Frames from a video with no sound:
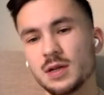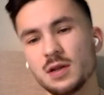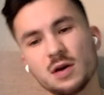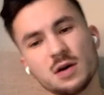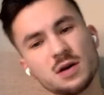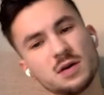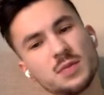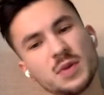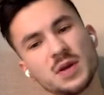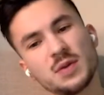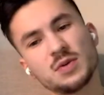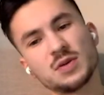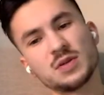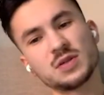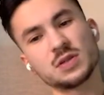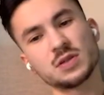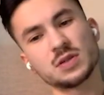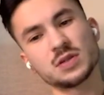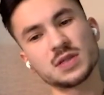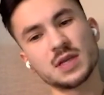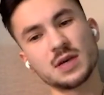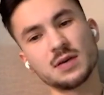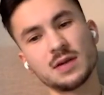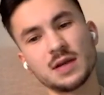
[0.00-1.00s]
no, maybe it
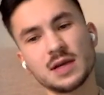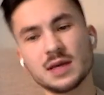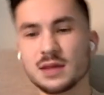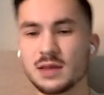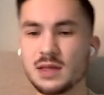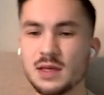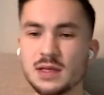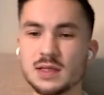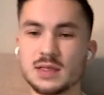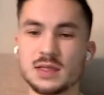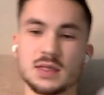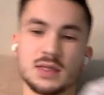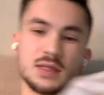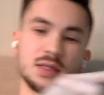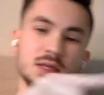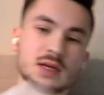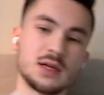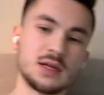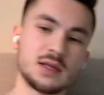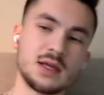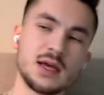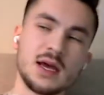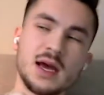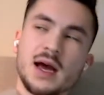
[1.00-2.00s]
should sound like this
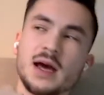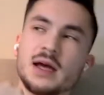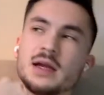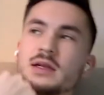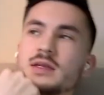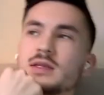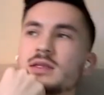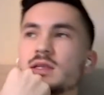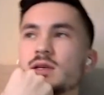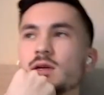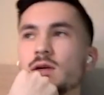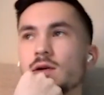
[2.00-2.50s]
instead of that.